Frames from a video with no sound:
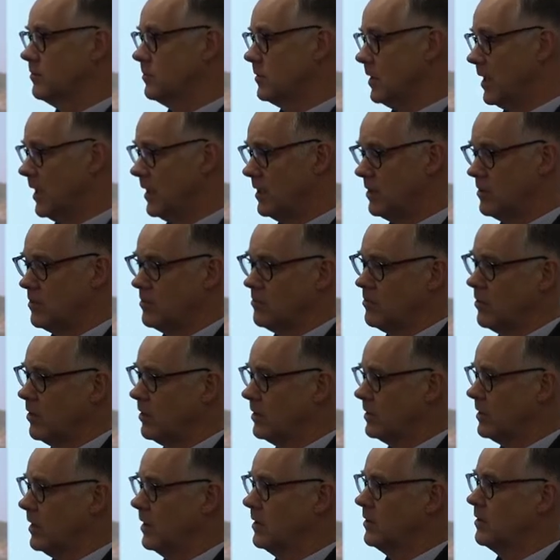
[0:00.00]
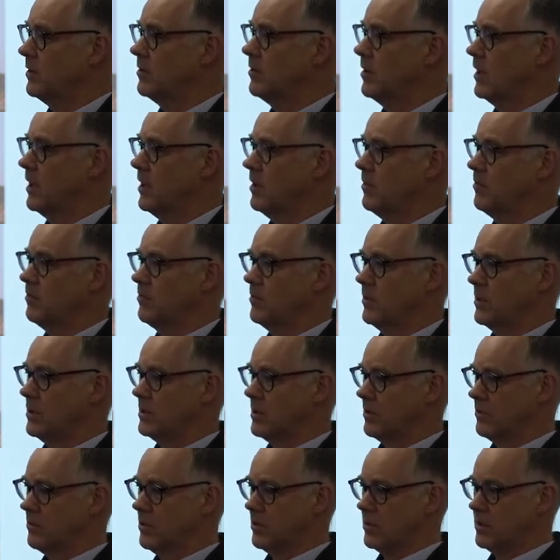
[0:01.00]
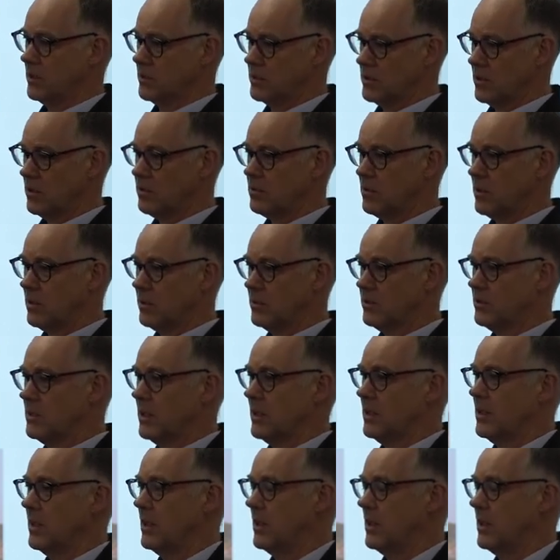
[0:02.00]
ancient rocks underground, which have got a salt content,